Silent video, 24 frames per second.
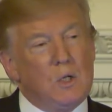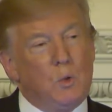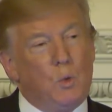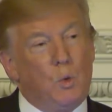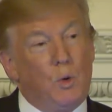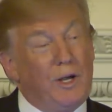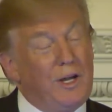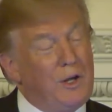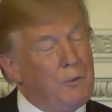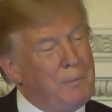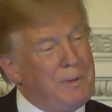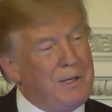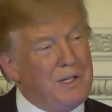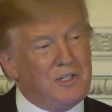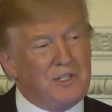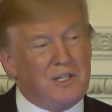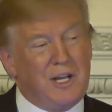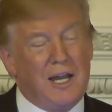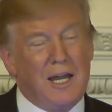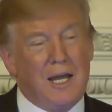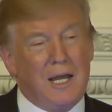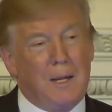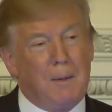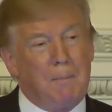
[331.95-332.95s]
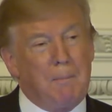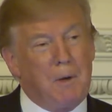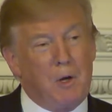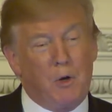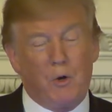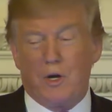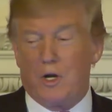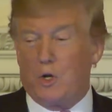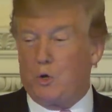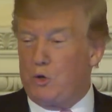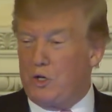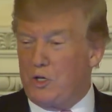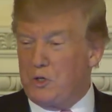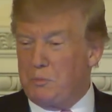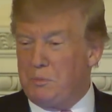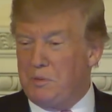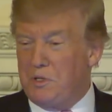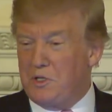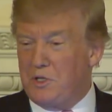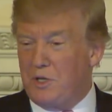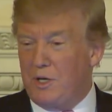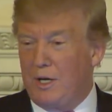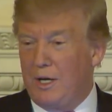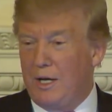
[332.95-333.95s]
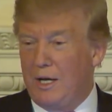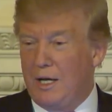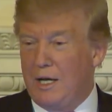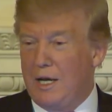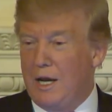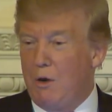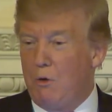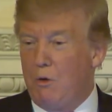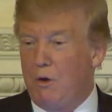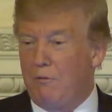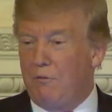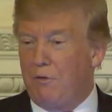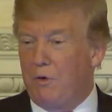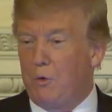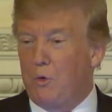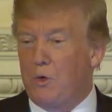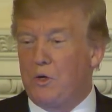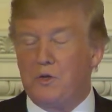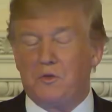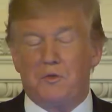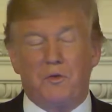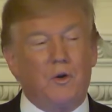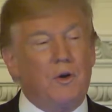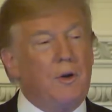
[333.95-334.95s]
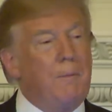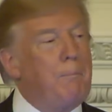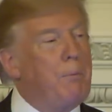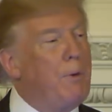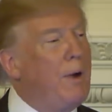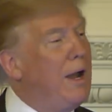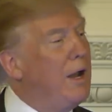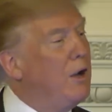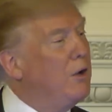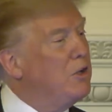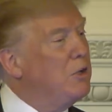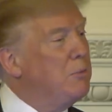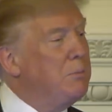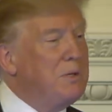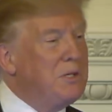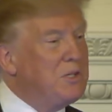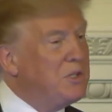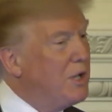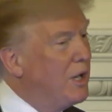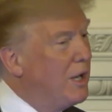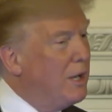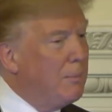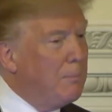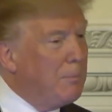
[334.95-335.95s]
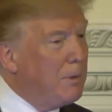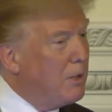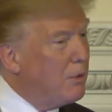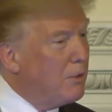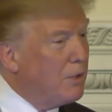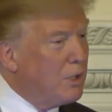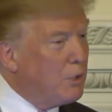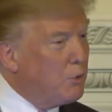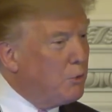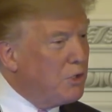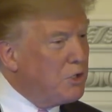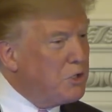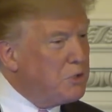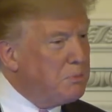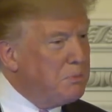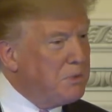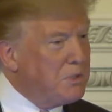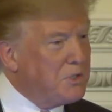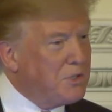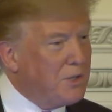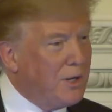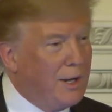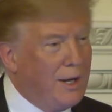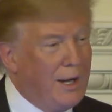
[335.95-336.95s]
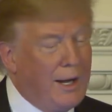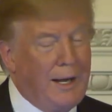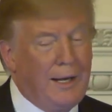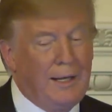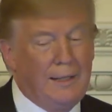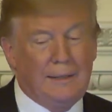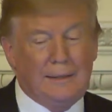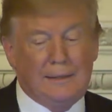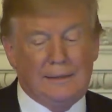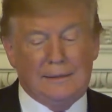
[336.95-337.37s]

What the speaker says: we're going to be saying Merry Christmas again. Now everyone's very proud to be saying Merry Christmas again.